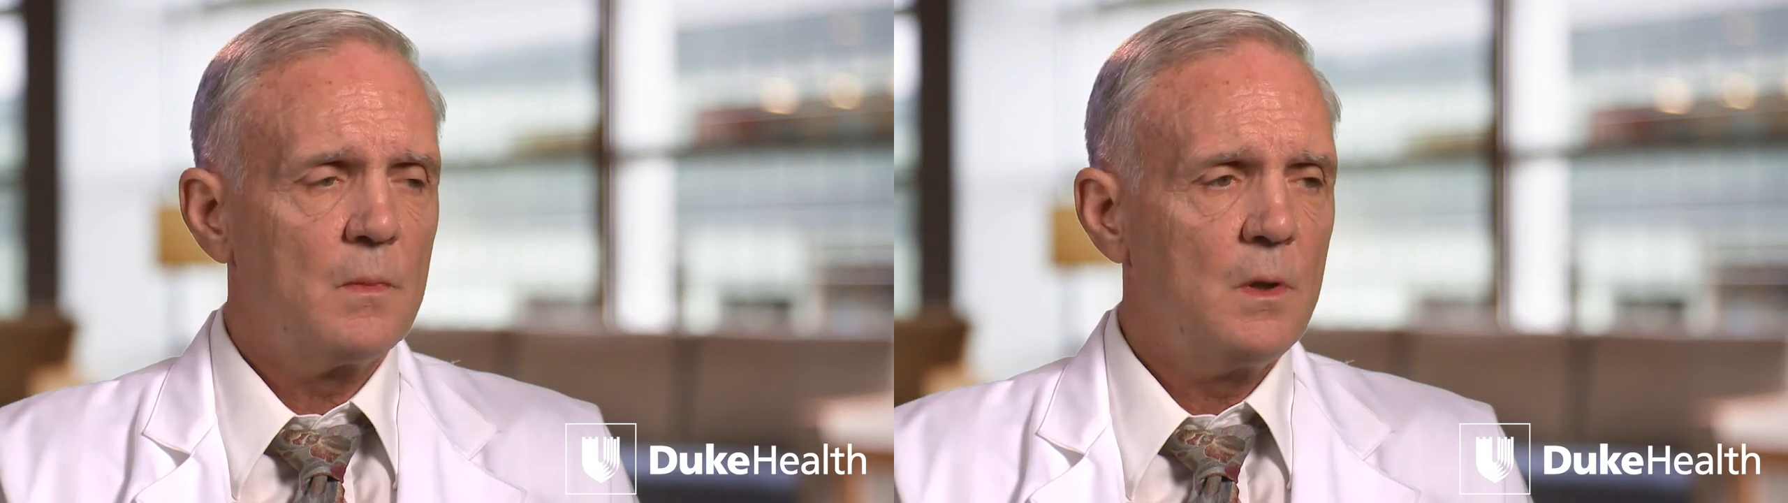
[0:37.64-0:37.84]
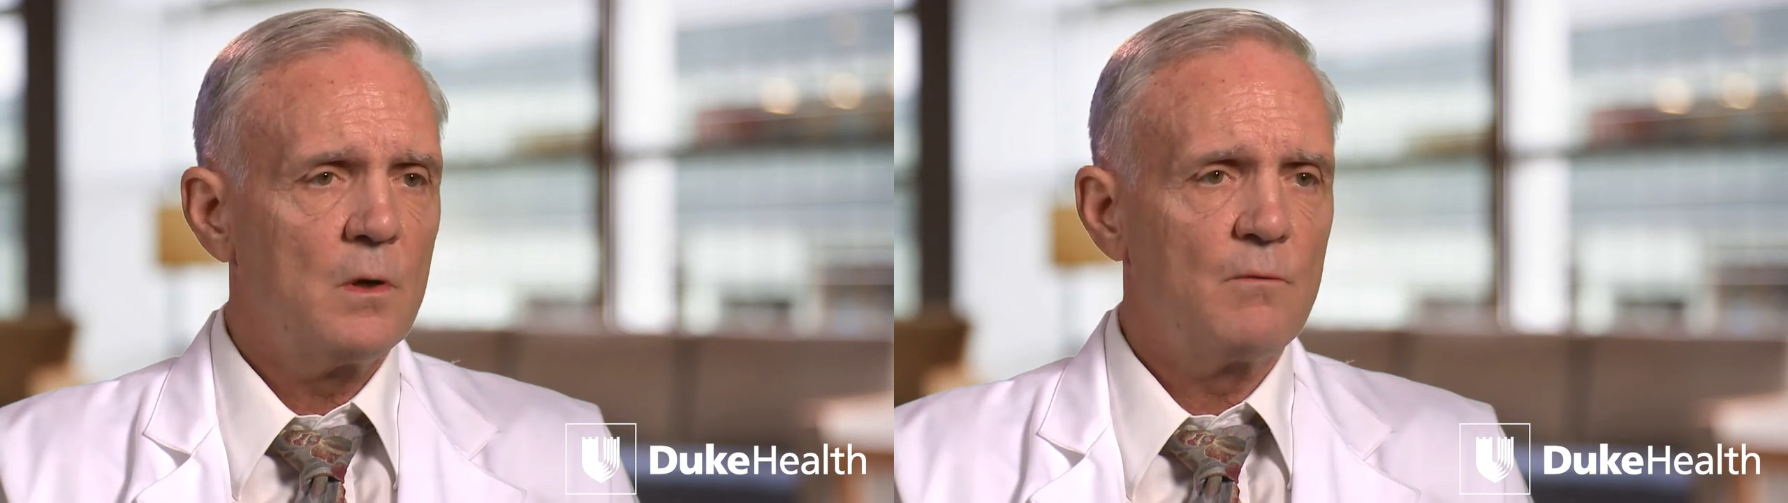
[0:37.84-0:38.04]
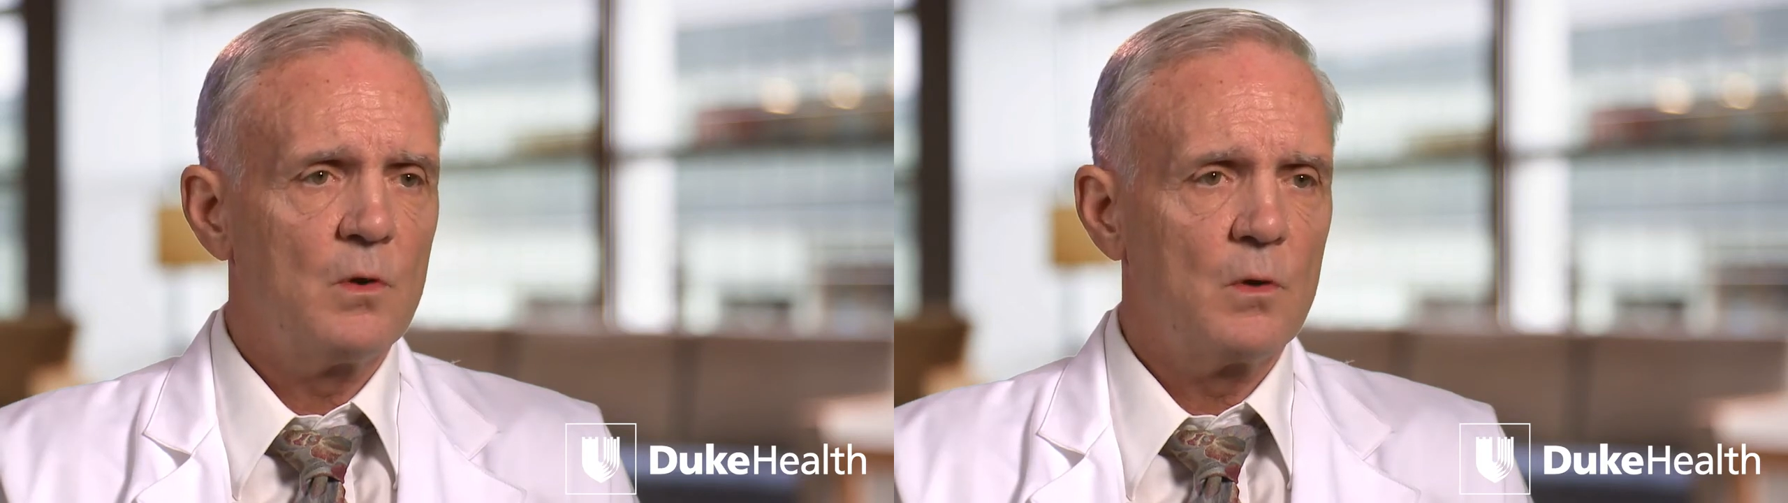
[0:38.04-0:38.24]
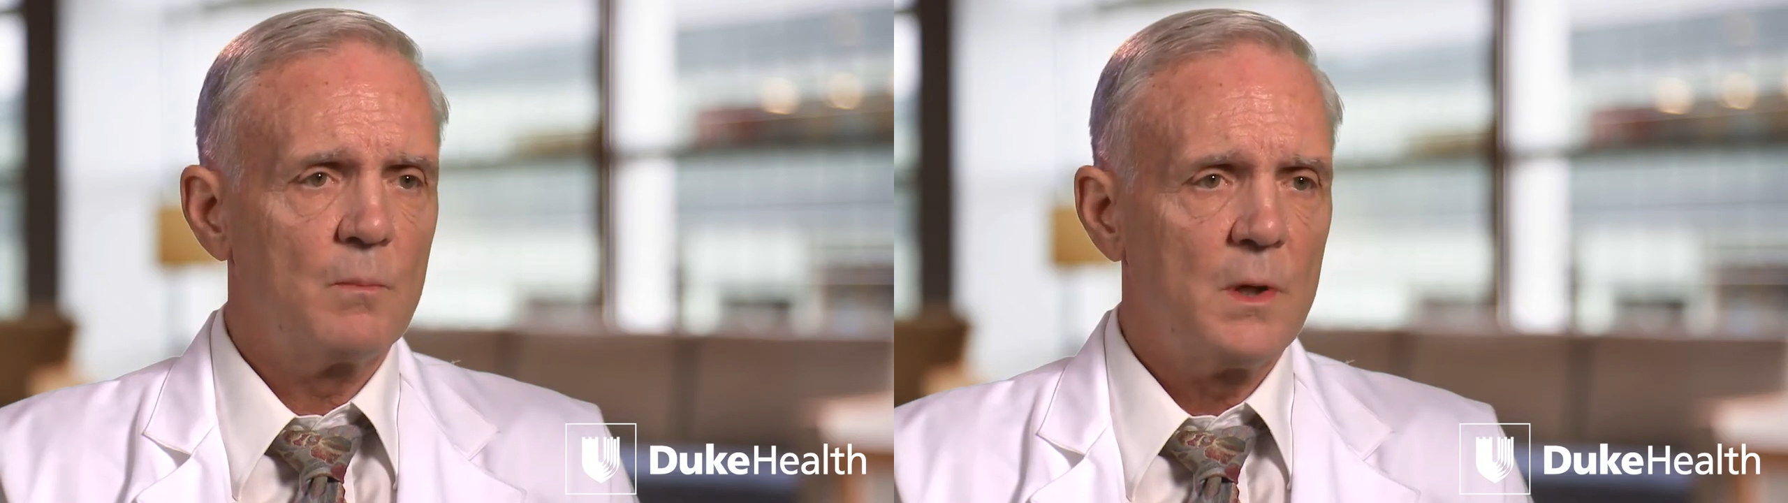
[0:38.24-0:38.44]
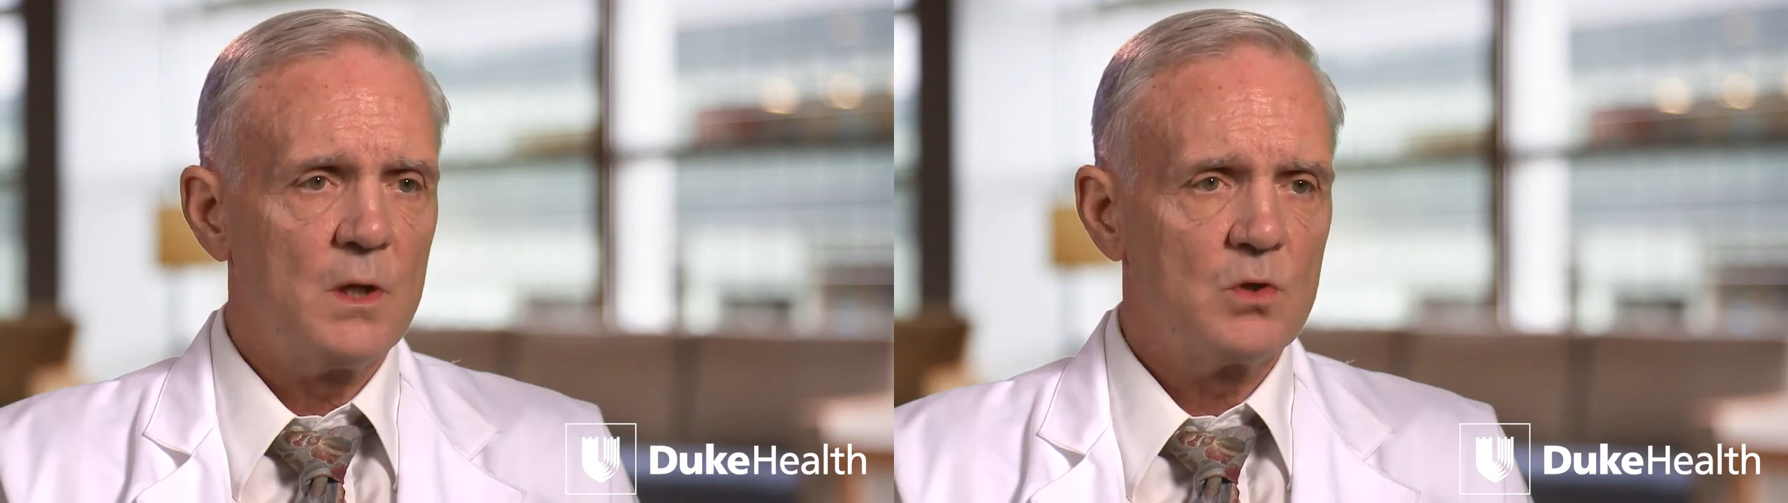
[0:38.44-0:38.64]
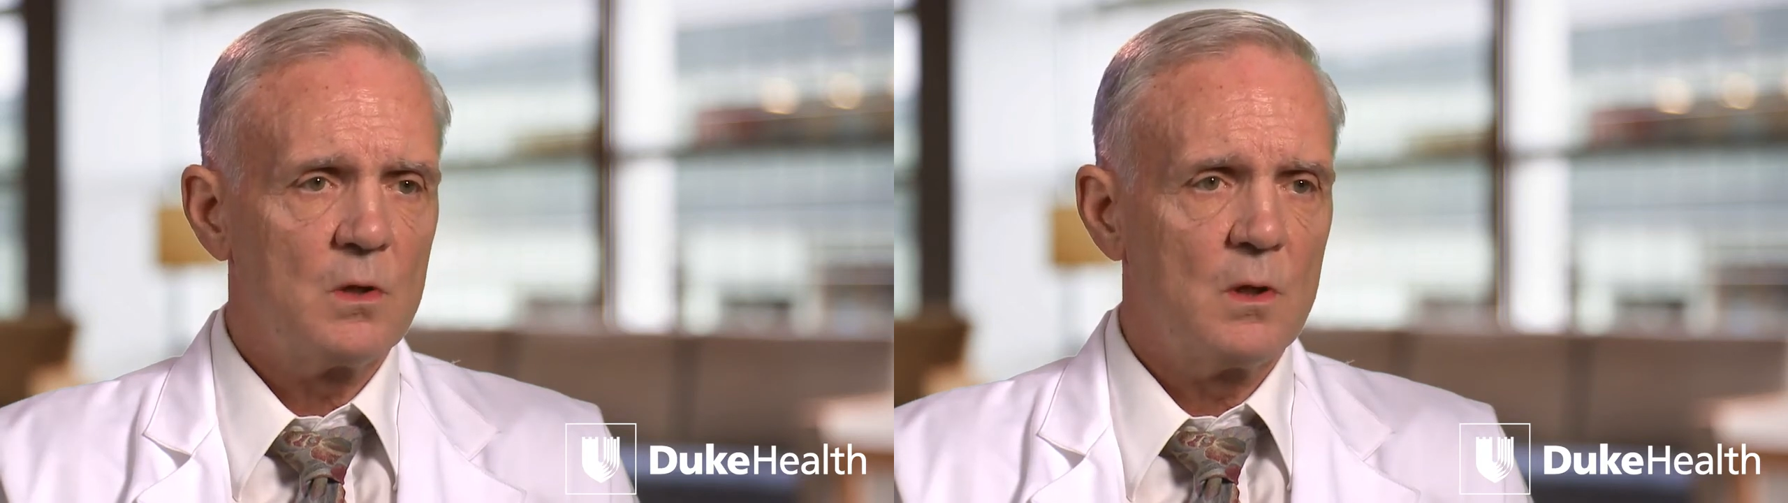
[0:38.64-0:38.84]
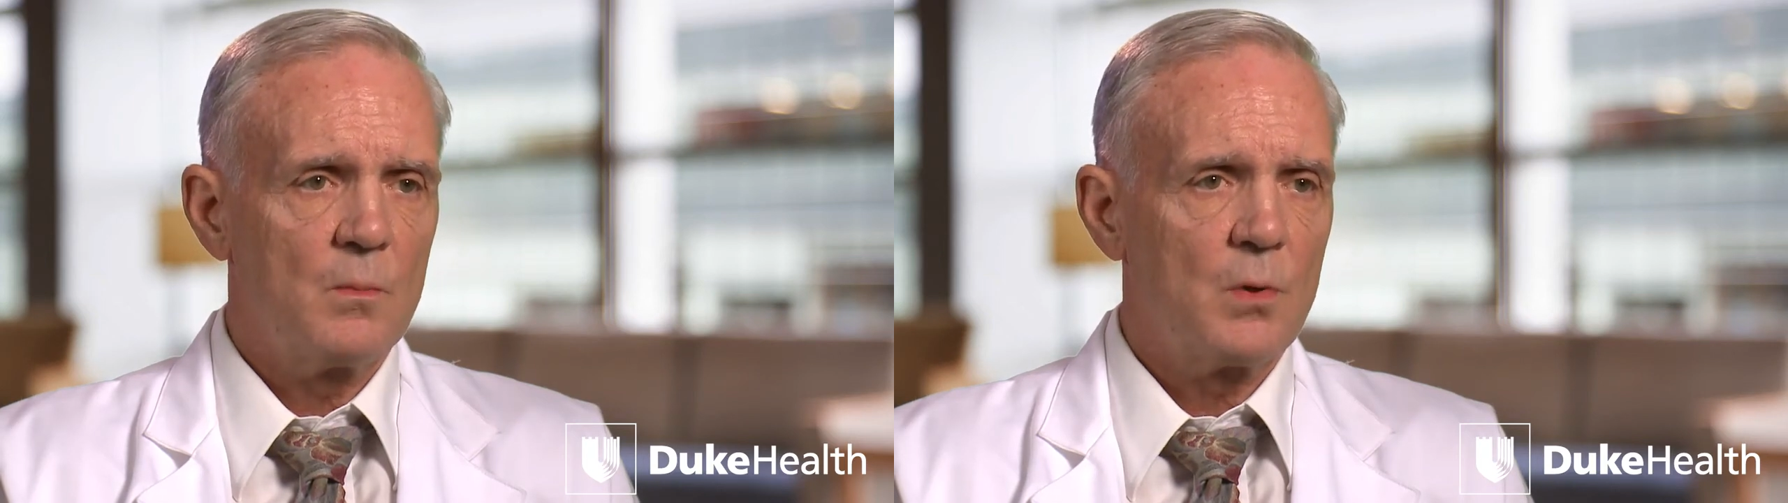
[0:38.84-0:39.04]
interviewing the patient in the